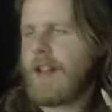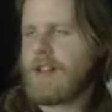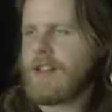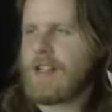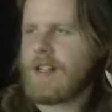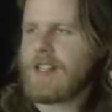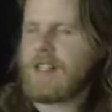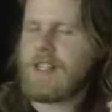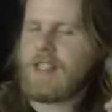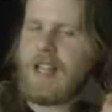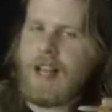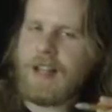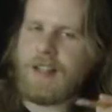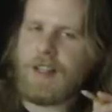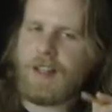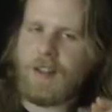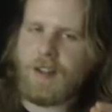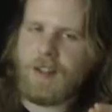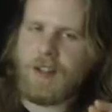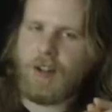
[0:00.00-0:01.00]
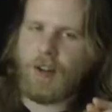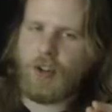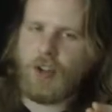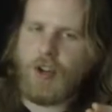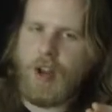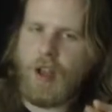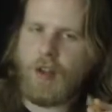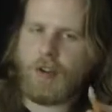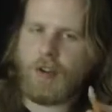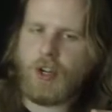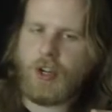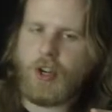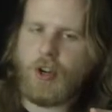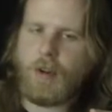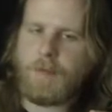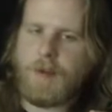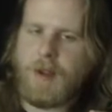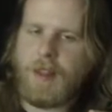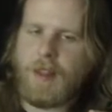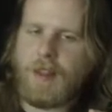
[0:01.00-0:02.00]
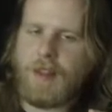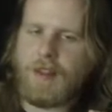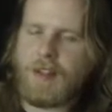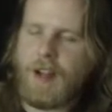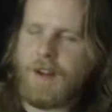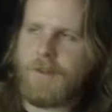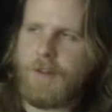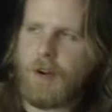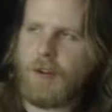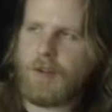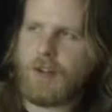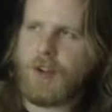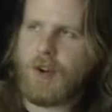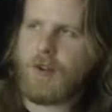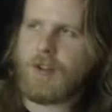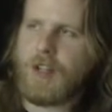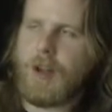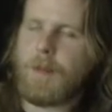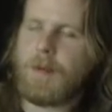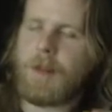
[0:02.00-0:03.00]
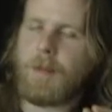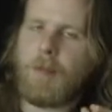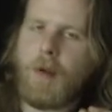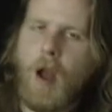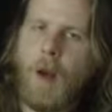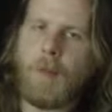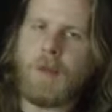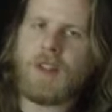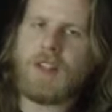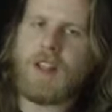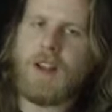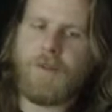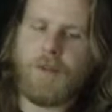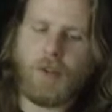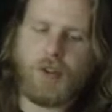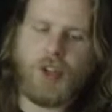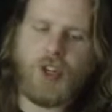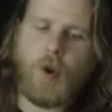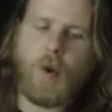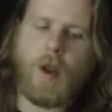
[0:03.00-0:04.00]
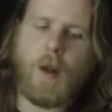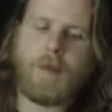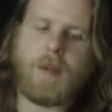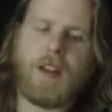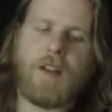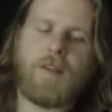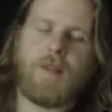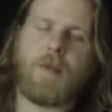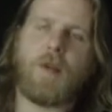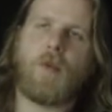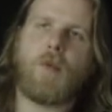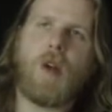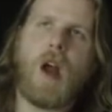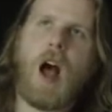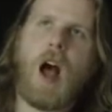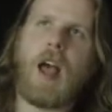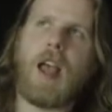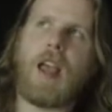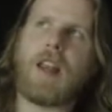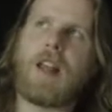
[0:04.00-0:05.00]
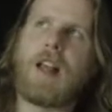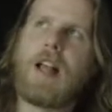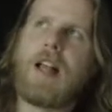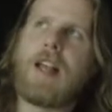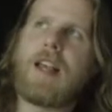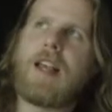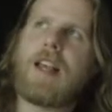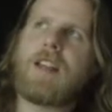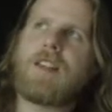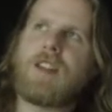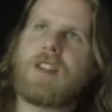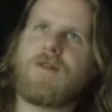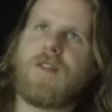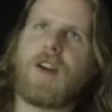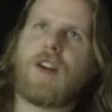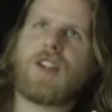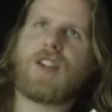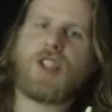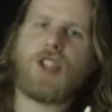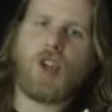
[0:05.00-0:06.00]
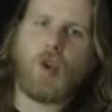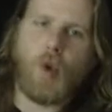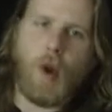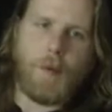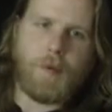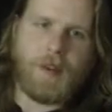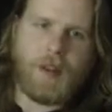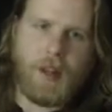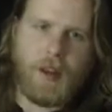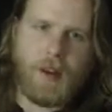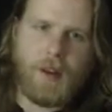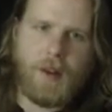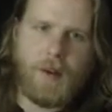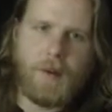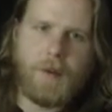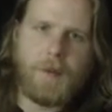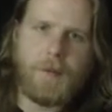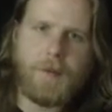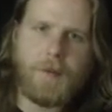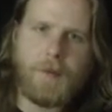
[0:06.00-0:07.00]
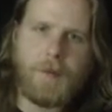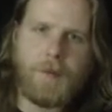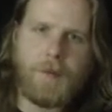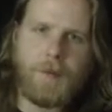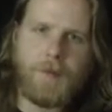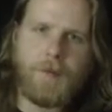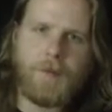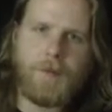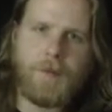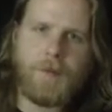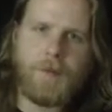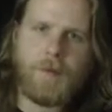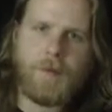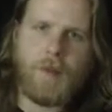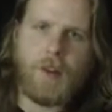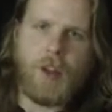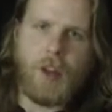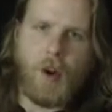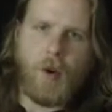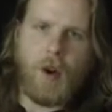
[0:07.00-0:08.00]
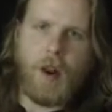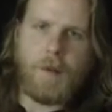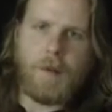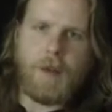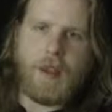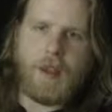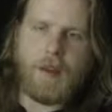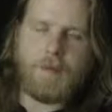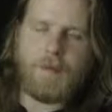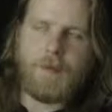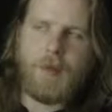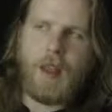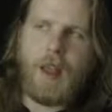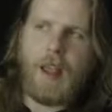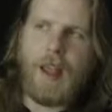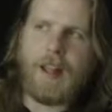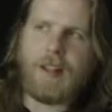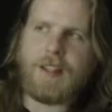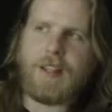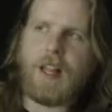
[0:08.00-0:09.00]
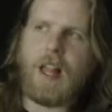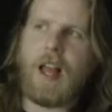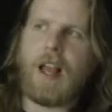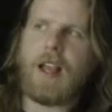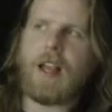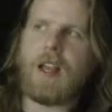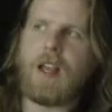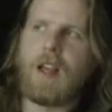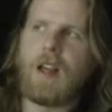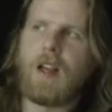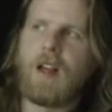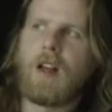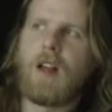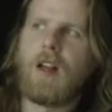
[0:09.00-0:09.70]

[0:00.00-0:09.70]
success at the skill challenge could be that Zephyros shows up. But the problem with Zephyros showing up to give them a ride is it's very scripted. You know what I mean? It's like,